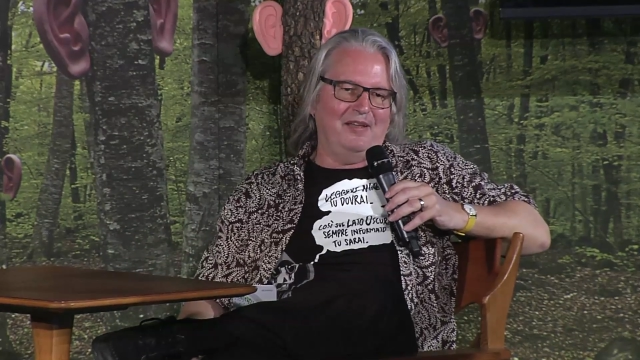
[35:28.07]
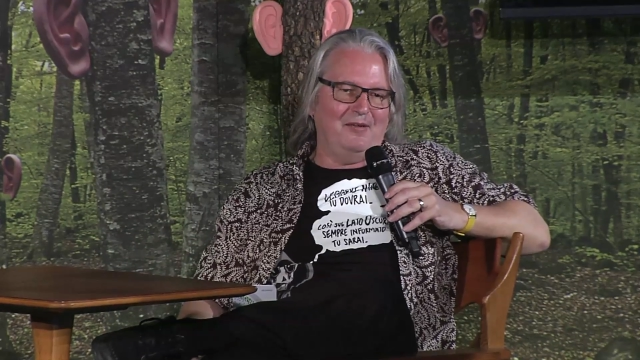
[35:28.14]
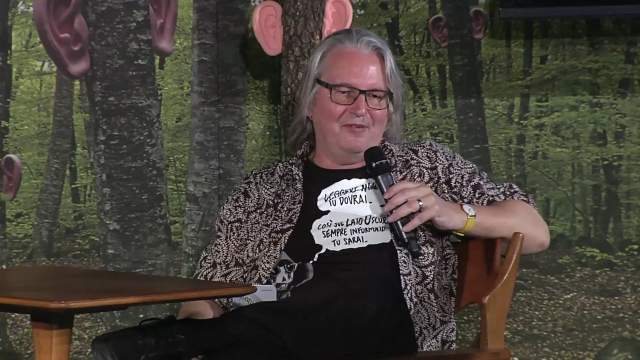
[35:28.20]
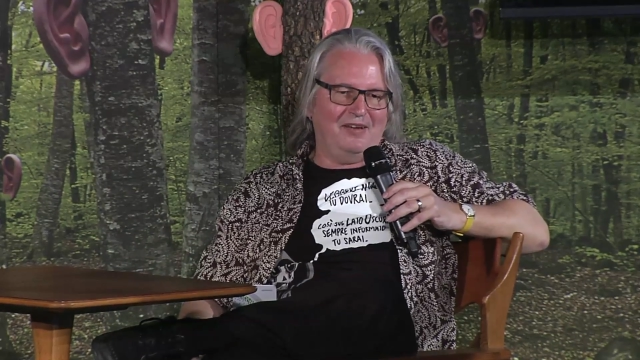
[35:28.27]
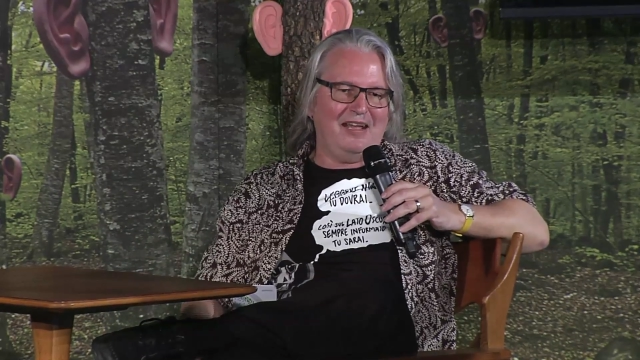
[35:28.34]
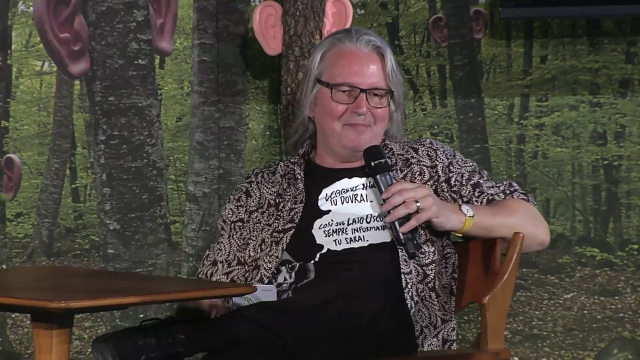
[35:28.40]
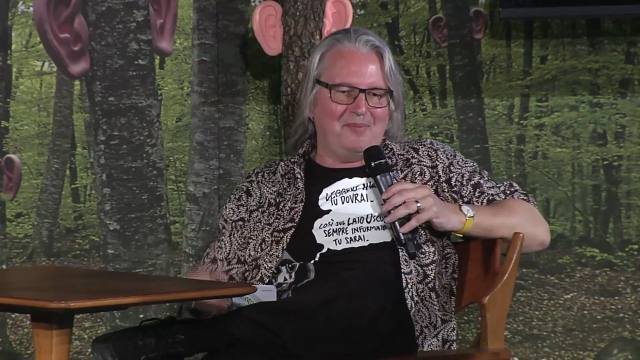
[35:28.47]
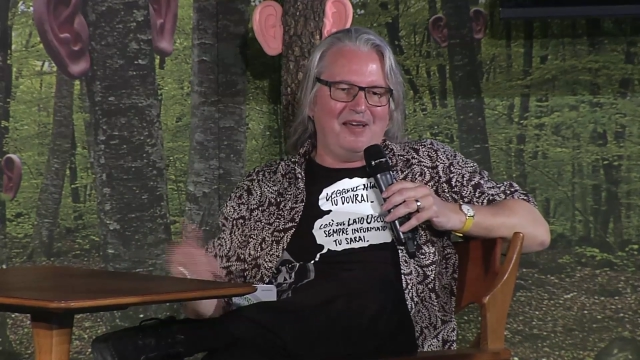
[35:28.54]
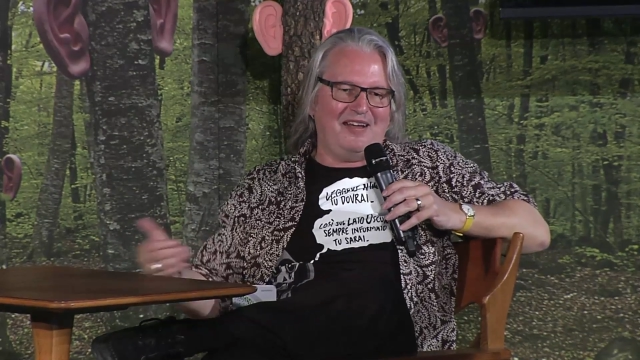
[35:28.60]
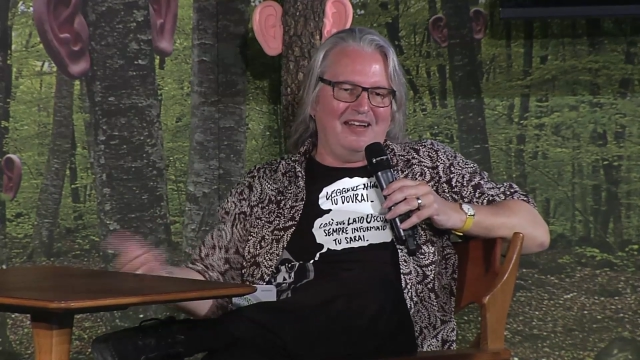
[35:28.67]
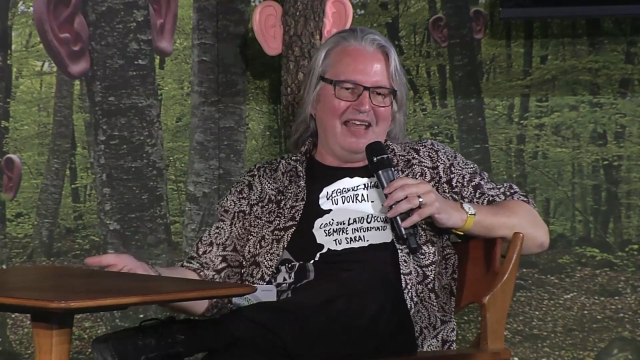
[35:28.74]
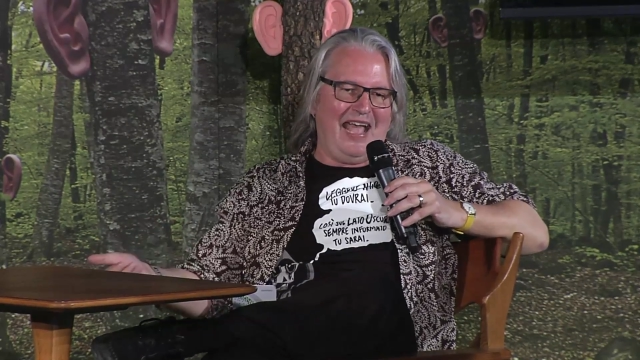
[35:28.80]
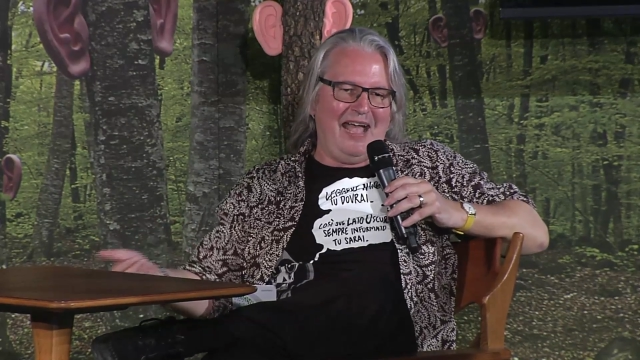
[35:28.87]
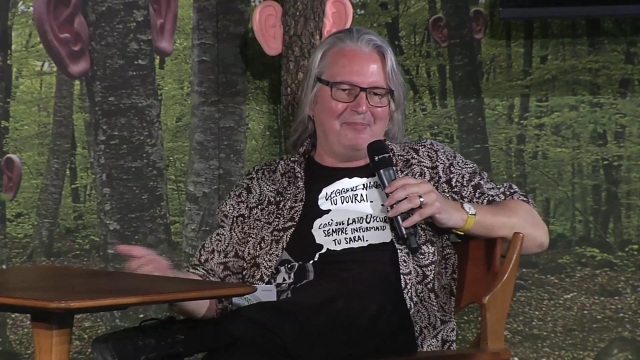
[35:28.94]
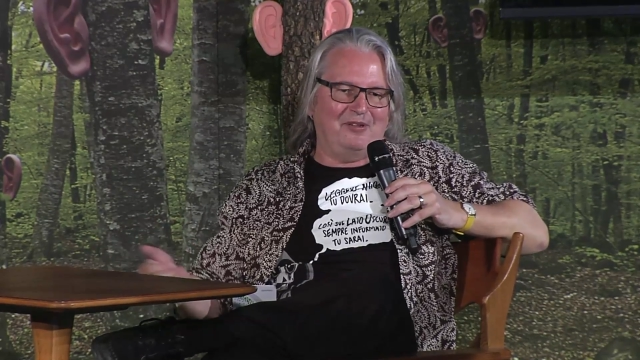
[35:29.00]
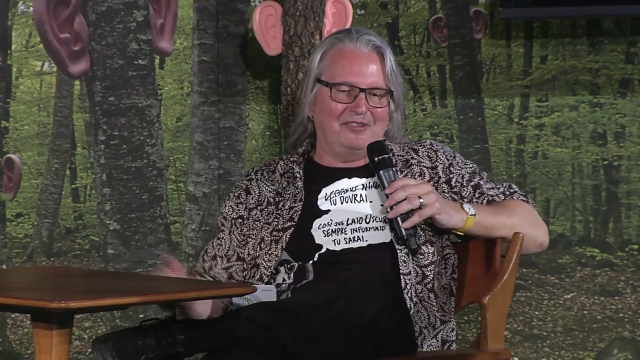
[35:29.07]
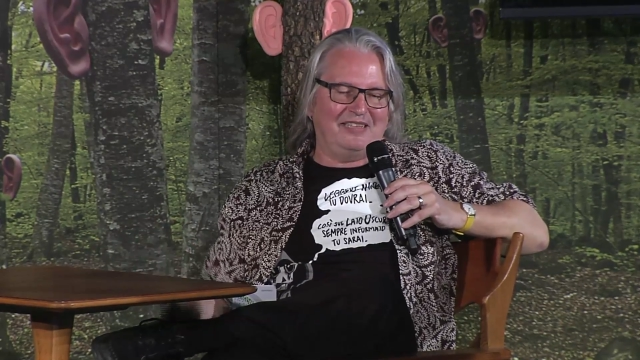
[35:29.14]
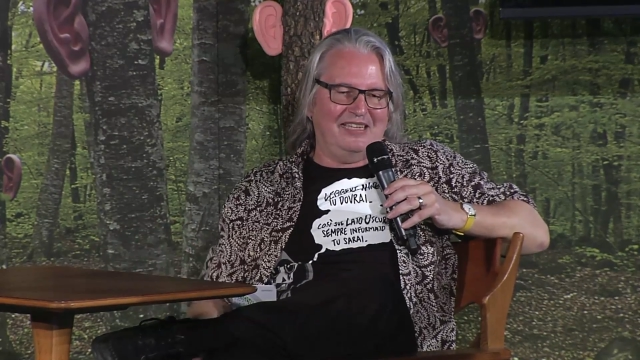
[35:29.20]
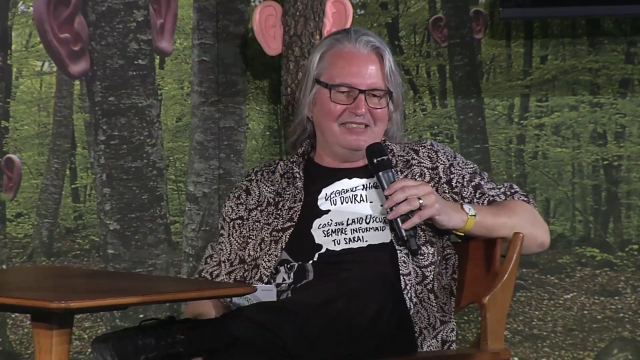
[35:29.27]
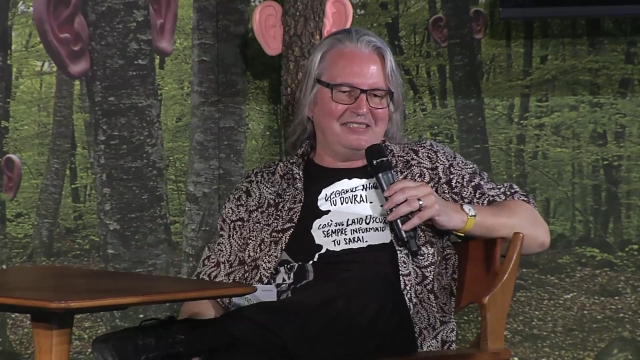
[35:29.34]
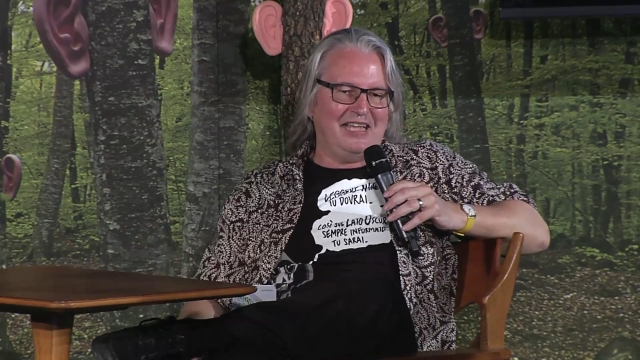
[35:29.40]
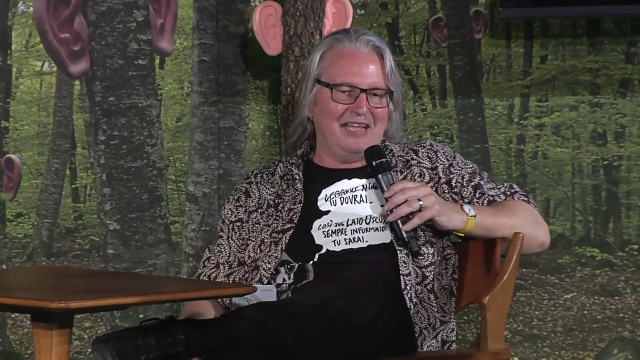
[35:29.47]
When I bought an Apple
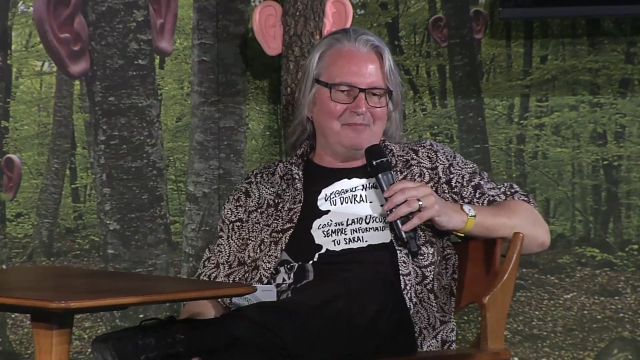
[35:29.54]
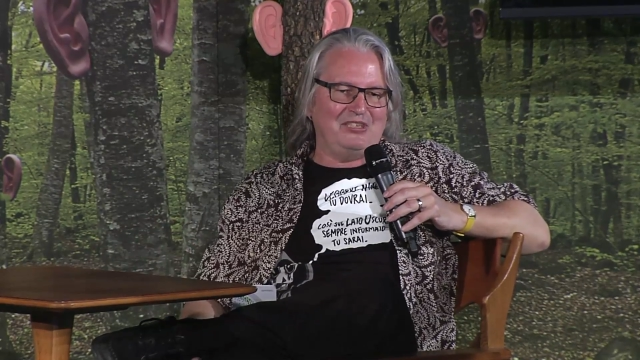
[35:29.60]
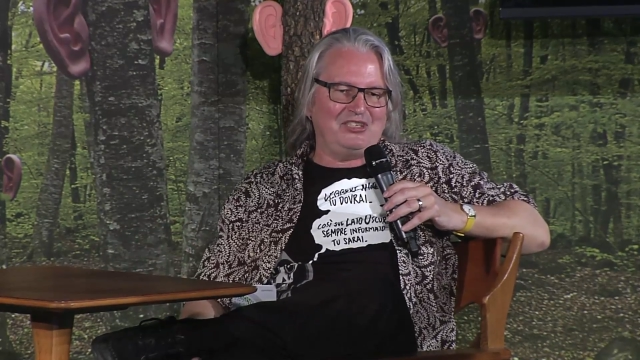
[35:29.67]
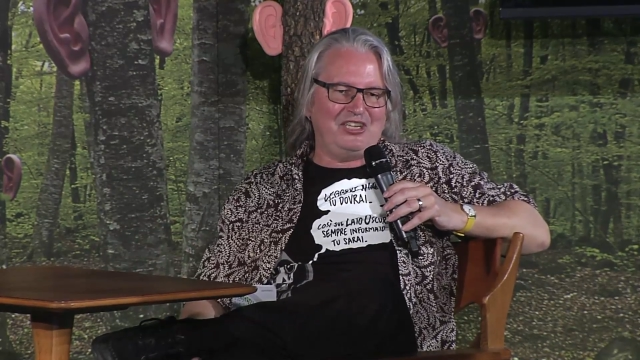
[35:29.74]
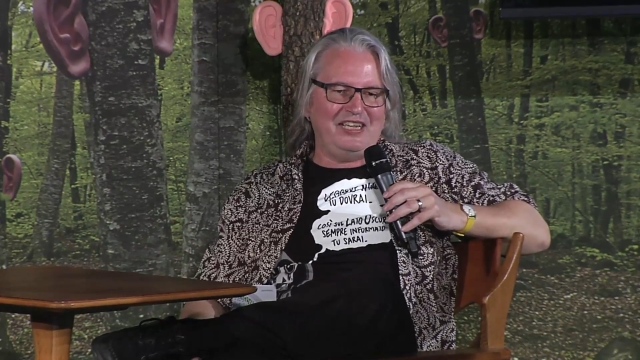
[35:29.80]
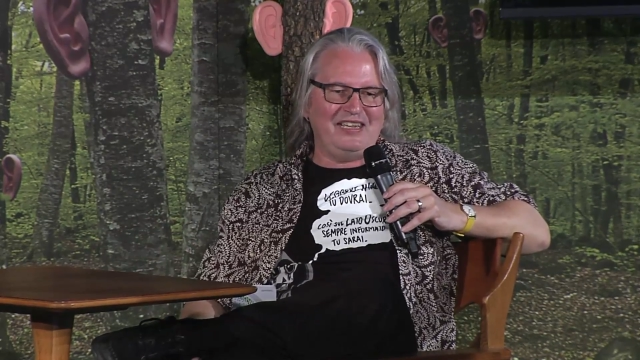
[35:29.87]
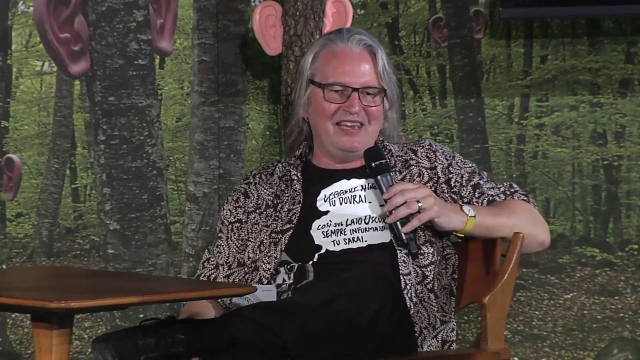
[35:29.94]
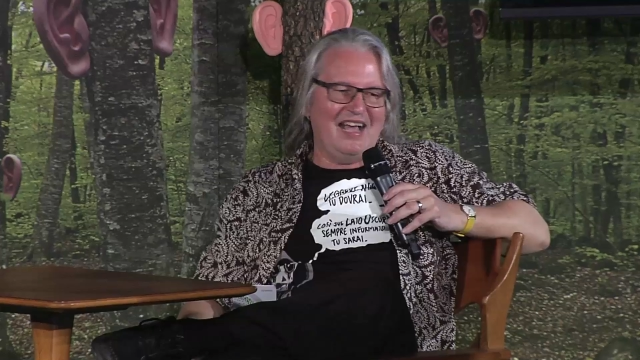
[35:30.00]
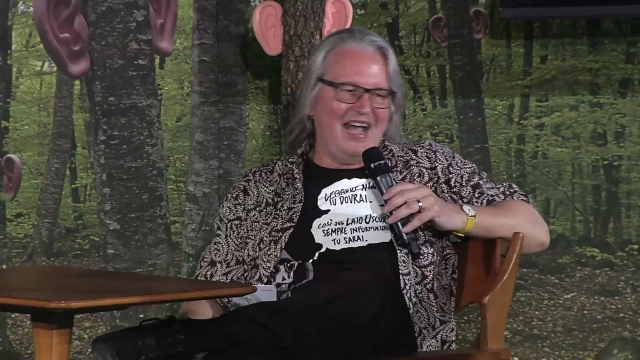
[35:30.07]
desktop machine,